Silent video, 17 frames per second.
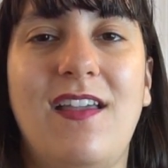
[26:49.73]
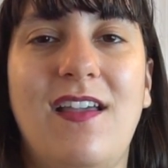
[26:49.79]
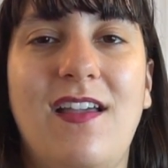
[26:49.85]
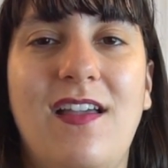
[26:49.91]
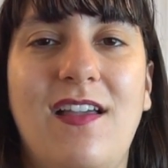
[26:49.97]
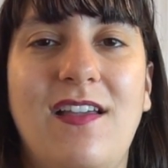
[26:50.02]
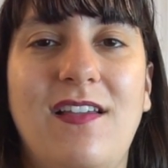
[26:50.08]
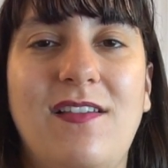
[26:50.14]

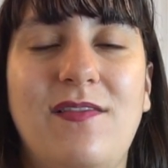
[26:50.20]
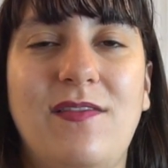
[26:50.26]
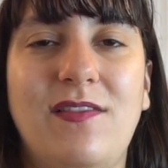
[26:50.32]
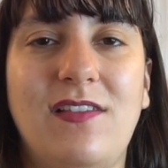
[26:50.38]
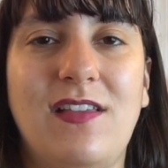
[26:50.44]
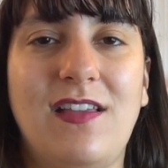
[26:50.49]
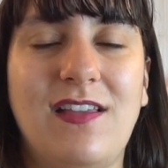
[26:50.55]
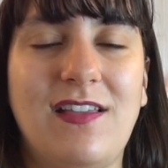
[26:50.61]

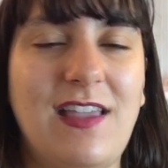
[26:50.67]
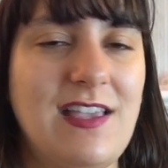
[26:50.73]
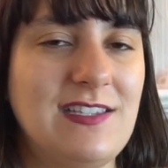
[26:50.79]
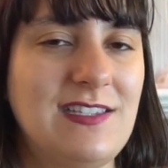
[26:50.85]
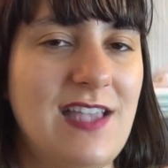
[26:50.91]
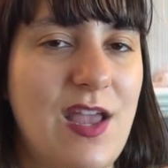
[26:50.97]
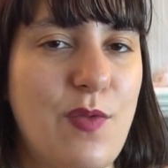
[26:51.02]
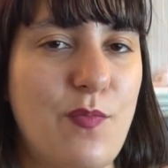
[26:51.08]
Like
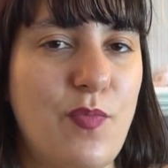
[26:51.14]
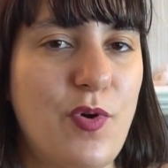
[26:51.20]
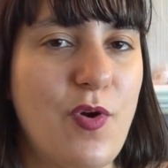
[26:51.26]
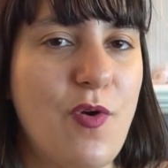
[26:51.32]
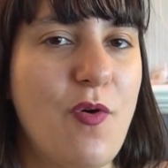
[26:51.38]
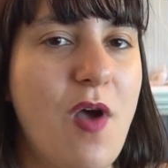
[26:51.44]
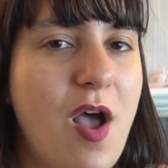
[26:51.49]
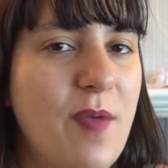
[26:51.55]
I said,
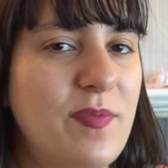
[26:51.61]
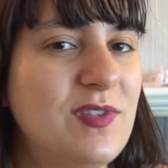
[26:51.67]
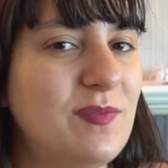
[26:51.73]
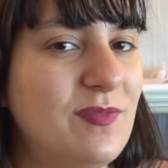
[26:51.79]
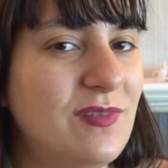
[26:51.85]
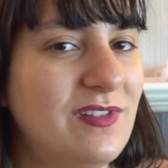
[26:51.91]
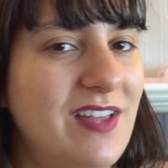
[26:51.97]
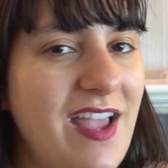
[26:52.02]

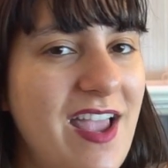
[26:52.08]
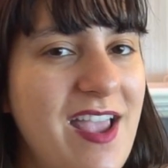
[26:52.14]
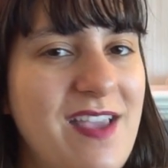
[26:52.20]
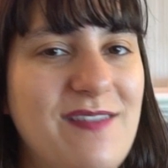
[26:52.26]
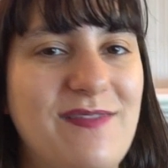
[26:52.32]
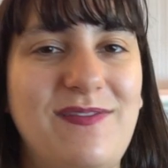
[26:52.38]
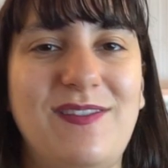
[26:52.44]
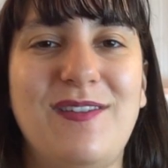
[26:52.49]
pro-optimal
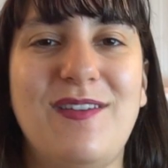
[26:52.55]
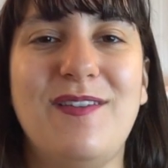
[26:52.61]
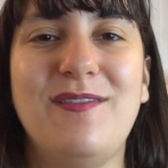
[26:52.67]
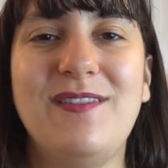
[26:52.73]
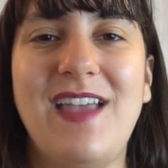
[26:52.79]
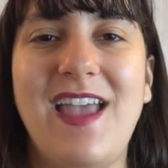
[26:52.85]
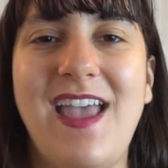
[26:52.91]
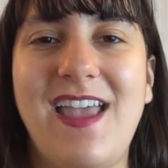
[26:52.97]
life, you
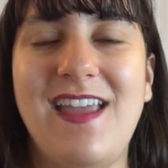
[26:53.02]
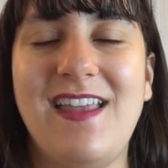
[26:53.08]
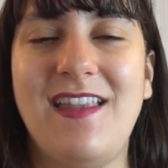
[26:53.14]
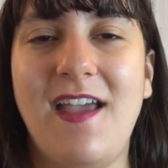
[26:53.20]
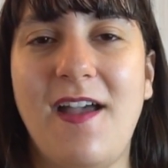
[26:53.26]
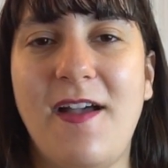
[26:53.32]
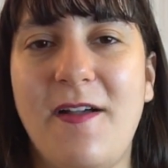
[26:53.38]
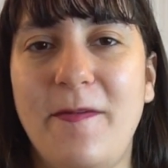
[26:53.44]
know? And